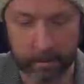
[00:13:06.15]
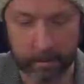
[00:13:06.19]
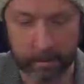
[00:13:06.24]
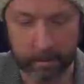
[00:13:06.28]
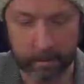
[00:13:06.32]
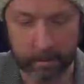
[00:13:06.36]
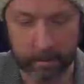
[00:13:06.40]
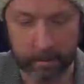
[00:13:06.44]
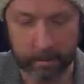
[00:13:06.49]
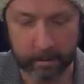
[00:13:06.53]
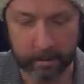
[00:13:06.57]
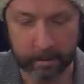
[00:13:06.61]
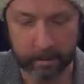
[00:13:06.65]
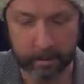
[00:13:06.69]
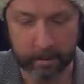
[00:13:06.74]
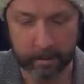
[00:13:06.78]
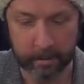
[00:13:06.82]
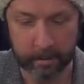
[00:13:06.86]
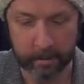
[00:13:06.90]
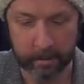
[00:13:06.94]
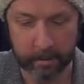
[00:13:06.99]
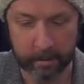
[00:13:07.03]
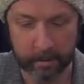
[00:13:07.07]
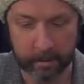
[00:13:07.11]

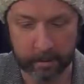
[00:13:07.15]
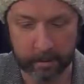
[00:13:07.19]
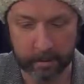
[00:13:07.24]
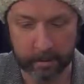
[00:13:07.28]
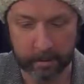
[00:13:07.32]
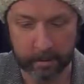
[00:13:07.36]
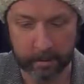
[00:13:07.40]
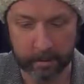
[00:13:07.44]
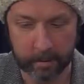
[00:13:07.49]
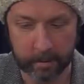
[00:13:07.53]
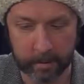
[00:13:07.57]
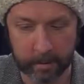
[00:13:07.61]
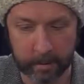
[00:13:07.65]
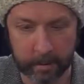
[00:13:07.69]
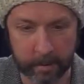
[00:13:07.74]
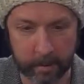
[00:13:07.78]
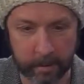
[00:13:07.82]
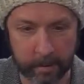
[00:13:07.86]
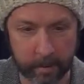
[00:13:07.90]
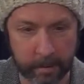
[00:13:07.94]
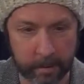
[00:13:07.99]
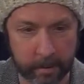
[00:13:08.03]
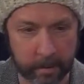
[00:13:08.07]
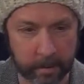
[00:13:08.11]

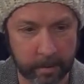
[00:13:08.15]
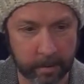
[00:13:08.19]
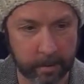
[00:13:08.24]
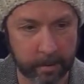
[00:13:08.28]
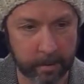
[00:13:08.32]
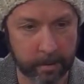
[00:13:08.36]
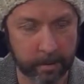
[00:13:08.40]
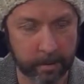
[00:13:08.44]
(not speaking)